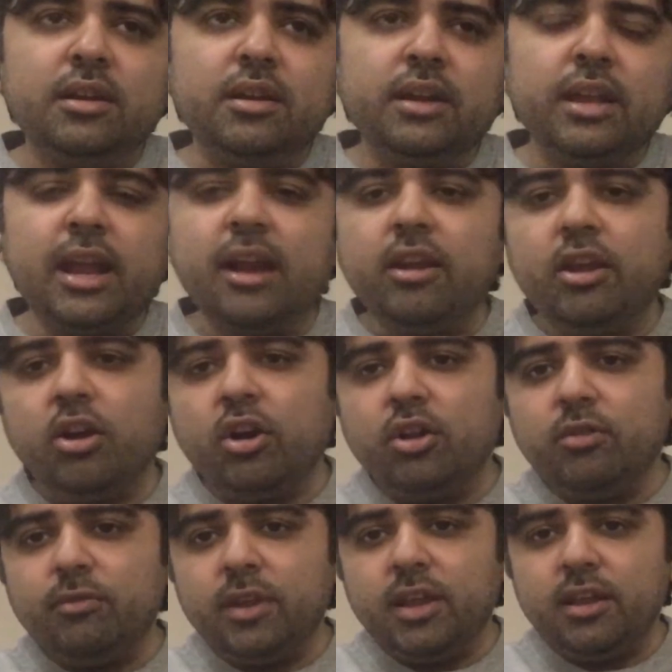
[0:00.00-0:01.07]
Gary
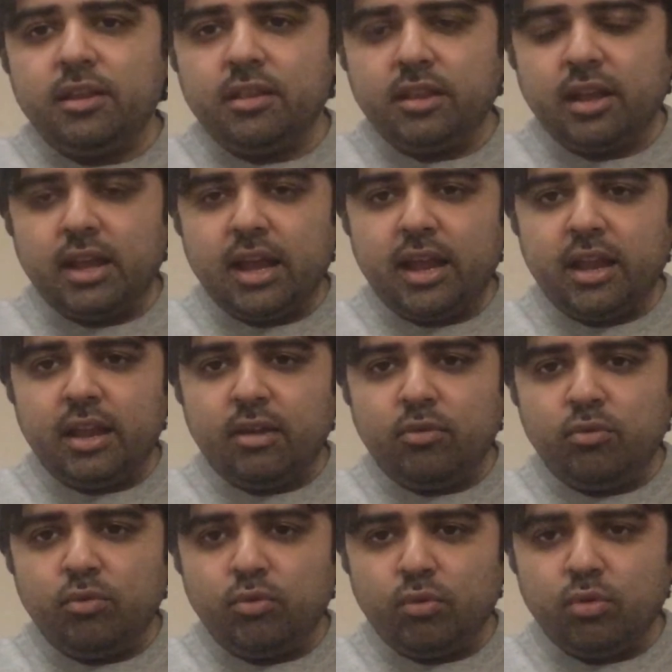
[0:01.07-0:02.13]
Conway, the guy
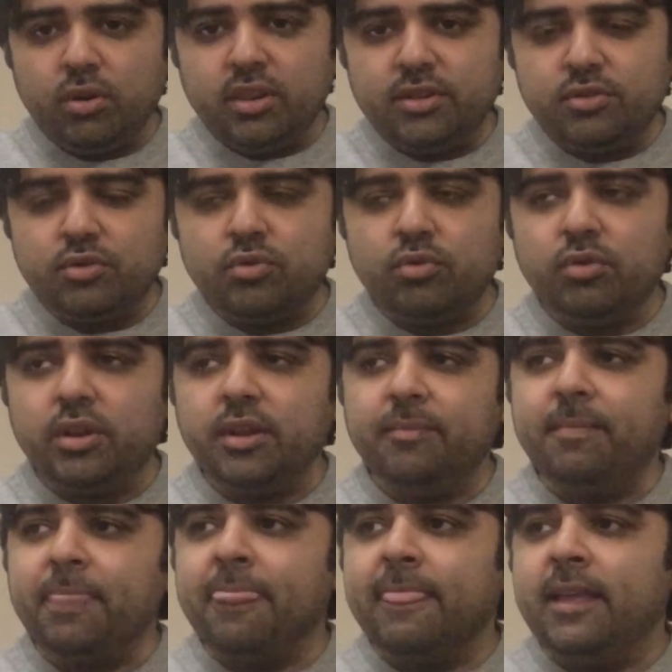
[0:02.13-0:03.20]
who wrote this story,
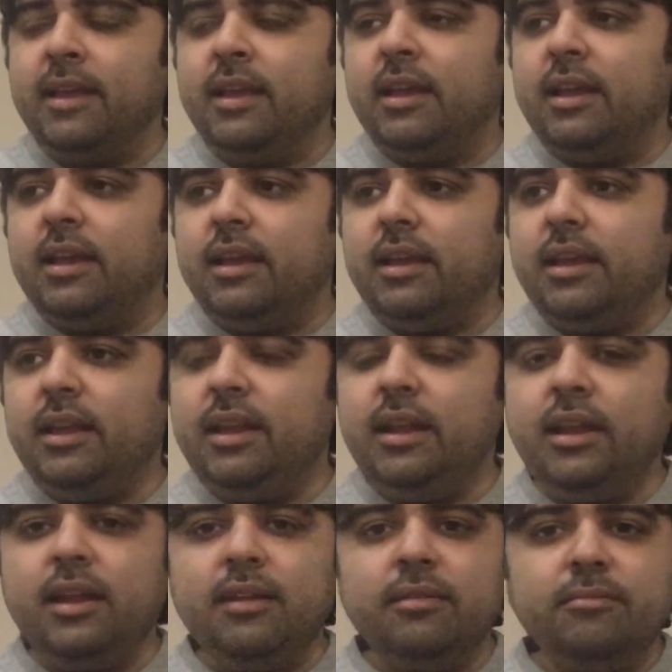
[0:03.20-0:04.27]

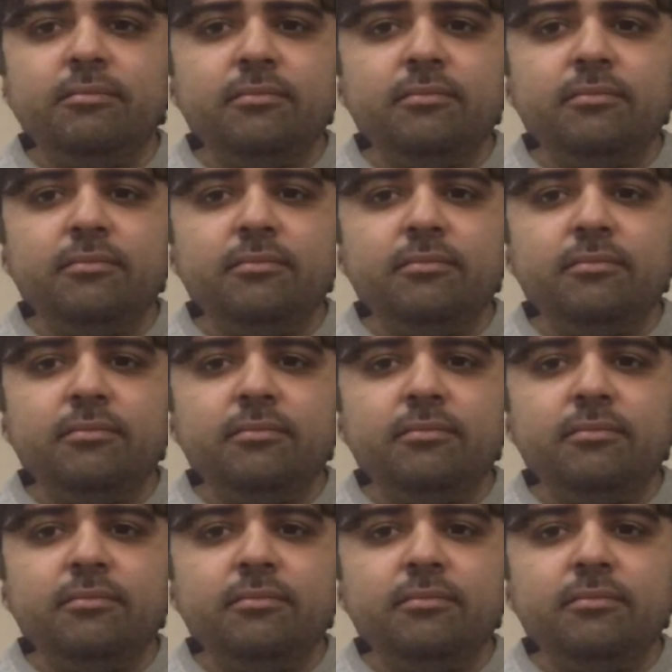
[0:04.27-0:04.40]
he